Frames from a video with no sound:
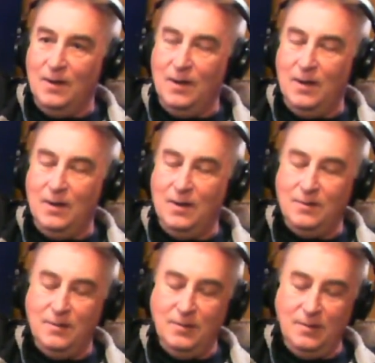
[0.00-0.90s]

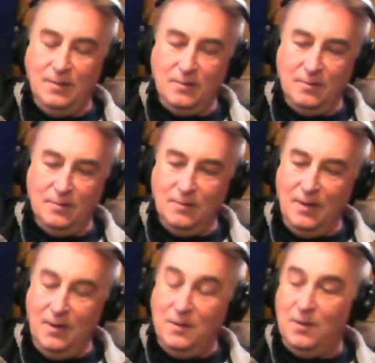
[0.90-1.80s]
And uh,
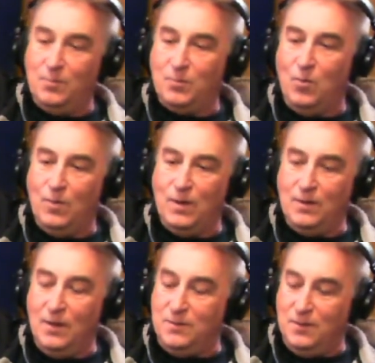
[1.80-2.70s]
I ended up
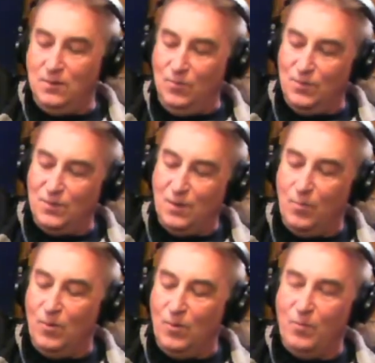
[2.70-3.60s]
going, I did a whole
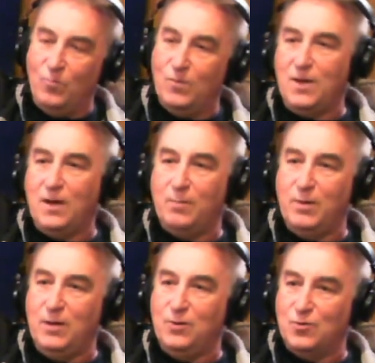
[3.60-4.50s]
summer up at
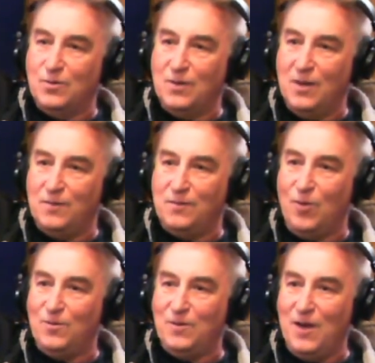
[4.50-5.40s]
Wasaga Beach at the
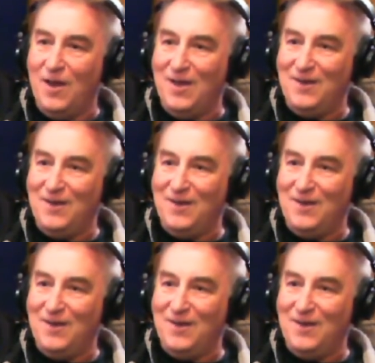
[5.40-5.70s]
Dardanella.